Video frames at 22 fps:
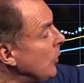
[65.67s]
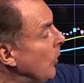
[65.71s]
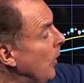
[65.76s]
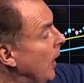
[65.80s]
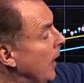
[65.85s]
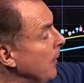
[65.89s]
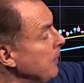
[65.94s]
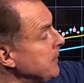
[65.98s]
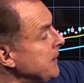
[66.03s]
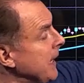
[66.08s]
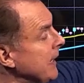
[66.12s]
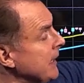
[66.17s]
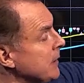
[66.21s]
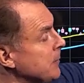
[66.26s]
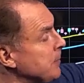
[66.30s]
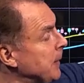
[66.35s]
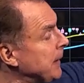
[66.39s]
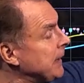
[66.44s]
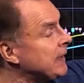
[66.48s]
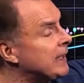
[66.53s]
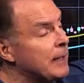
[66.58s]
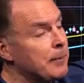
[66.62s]
upside has
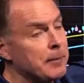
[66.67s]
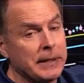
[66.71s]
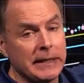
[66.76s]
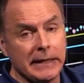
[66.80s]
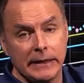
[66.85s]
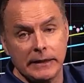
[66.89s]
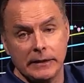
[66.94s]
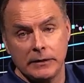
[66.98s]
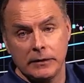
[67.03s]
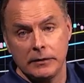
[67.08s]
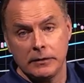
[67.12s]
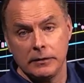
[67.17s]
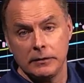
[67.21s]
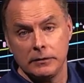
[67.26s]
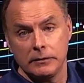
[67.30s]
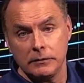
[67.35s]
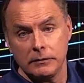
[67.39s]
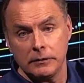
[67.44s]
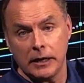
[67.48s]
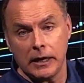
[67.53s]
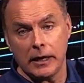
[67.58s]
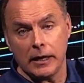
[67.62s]
been limited.
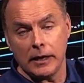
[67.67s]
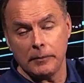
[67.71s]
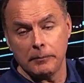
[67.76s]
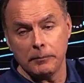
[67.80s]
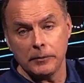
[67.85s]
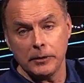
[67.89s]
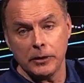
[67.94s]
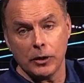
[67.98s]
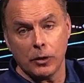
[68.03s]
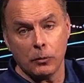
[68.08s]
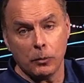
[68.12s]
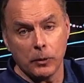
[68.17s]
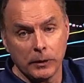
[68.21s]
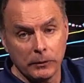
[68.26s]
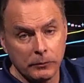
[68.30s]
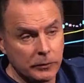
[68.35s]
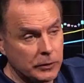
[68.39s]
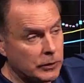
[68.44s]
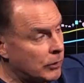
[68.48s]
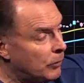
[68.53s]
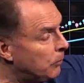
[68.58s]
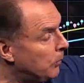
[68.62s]

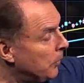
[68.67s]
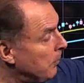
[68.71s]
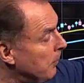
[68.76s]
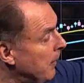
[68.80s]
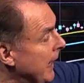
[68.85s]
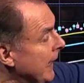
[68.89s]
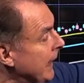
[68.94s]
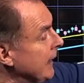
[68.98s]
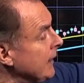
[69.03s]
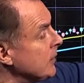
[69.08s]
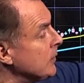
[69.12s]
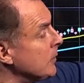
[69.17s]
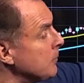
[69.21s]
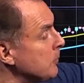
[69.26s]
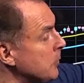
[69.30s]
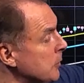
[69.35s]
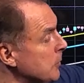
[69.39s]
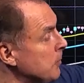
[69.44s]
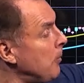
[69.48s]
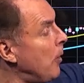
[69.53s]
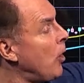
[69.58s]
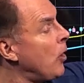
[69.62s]
We're making some
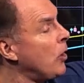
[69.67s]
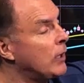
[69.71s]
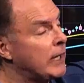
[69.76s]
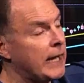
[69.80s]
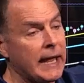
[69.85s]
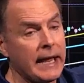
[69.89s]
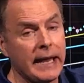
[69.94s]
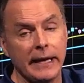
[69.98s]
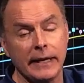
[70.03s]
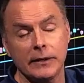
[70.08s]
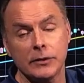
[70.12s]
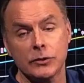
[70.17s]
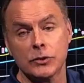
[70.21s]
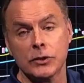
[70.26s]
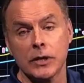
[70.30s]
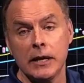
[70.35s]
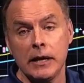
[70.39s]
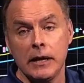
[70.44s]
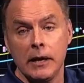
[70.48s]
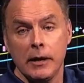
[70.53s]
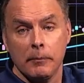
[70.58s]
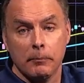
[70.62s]
small gains.
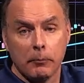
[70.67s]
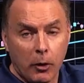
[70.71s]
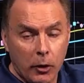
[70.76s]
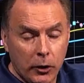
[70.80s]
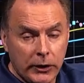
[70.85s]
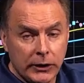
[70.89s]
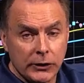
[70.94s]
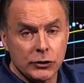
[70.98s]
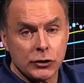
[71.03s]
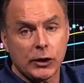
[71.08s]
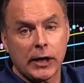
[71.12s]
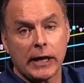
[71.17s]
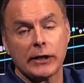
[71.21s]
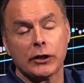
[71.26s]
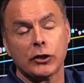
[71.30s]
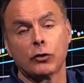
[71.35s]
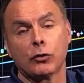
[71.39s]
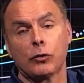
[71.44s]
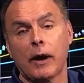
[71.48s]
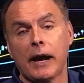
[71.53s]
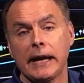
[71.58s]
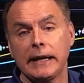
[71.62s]
Markets are kind of
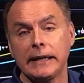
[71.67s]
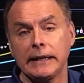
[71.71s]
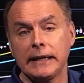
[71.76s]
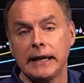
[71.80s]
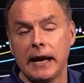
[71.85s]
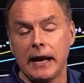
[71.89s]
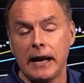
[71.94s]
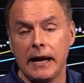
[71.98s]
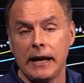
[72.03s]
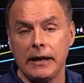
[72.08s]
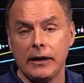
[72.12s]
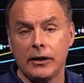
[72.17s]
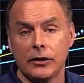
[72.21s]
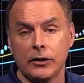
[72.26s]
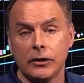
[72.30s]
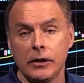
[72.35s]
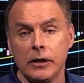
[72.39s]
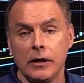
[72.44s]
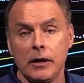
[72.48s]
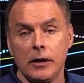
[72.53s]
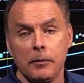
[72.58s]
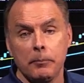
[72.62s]
grinding
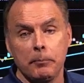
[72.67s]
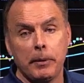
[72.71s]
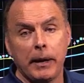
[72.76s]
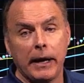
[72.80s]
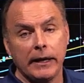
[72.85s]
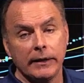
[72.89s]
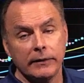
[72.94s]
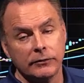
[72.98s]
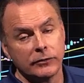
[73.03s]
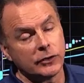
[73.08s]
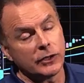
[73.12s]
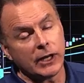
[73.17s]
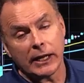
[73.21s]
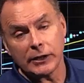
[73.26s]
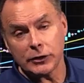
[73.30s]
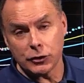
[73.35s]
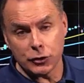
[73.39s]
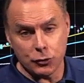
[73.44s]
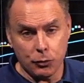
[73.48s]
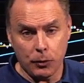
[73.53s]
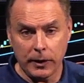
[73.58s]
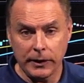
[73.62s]
higher, but they're not
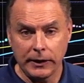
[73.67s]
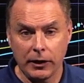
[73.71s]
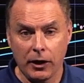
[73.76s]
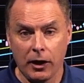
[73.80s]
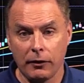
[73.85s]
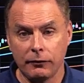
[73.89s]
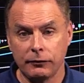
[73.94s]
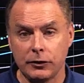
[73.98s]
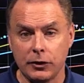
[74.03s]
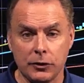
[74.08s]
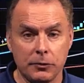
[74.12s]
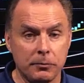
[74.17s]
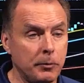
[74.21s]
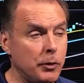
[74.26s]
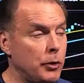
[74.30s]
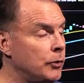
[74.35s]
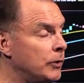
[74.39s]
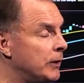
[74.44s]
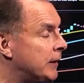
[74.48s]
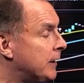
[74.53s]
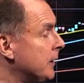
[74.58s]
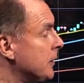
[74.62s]
just running off to the
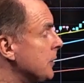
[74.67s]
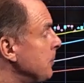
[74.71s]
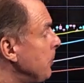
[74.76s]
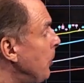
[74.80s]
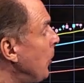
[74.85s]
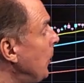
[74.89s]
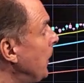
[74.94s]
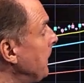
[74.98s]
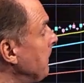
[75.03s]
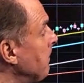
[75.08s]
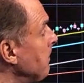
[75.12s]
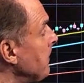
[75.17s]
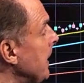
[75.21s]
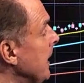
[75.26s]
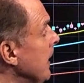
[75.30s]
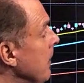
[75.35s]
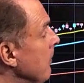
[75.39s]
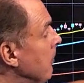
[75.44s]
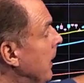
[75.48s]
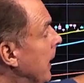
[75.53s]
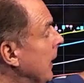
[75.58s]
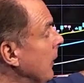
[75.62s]
moon at this point.
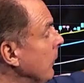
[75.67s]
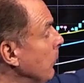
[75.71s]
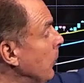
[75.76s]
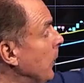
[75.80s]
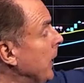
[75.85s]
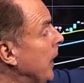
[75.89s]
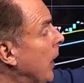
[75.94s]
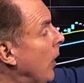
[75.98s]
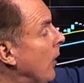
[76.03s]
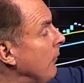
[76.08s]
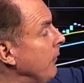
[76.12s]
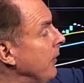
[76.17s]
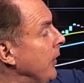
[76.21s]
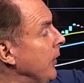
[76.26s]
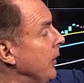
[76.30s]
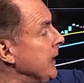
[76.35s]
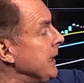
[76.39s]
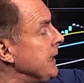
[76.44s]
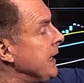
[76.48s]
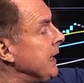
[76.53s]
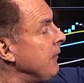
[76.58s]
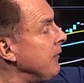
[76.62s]
But we are very
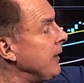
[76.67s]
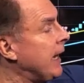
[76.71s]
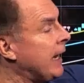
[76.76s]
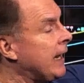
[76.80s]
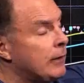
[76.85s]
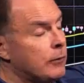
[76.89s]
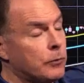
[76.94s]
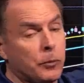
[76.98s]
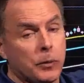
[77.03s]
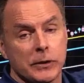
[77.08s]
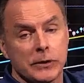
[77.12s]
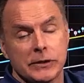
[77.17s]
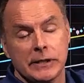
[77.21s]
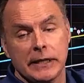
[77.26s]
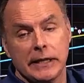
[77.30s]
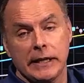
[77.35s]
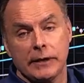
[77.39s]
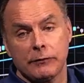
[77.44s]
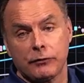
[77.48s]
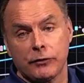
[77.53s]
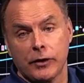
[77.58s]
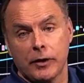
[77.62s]
deviated once
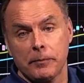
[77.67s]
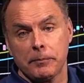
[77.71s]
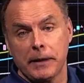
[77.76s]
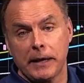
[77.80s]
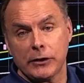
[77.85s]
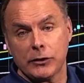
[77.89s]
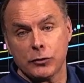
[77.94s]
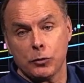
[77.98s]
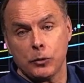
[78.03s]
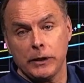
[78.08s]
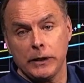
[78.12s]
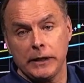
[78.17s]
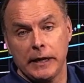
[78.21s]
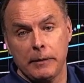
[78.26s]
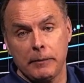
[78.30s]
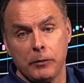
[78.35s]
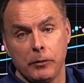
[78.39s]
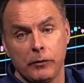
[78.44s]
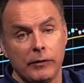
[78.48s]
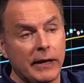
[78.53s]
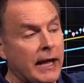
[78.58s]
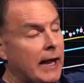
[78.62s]
again from that 20-day
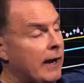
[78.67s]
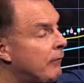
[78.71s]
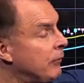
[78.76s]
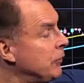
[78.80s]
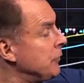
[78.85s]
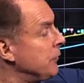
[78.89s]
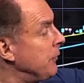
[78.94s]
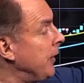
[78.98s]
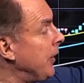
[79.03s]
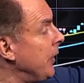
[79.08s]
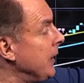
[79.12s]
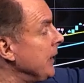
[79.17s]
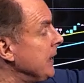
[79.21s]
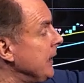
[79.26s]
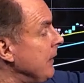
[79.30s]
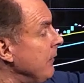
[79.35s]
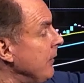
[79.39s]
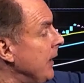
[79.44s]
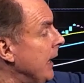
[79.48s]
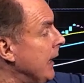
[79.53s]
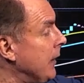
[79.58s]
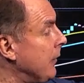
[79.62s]
moving average, very
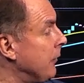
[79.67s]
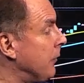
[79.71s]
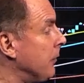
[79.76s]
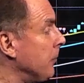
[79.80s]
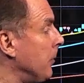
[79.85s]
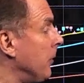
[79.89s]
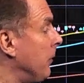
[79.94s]
deviated from the